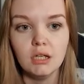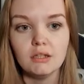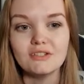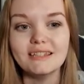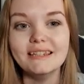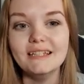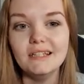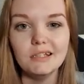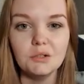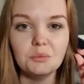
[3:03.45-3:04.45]
There's a
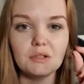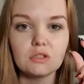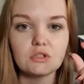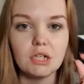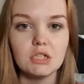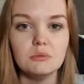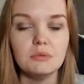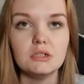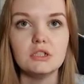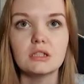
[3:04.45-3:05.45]
little bit of stretch, but
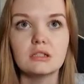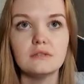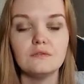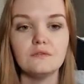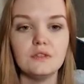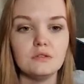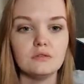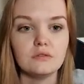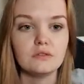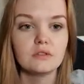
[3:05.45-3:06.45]
it just
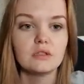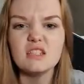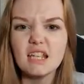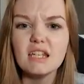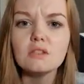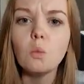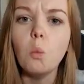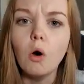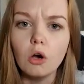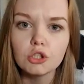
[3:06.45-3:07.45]
feels... it's like it needs a
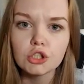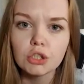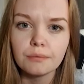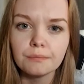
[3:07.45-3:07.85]
wash.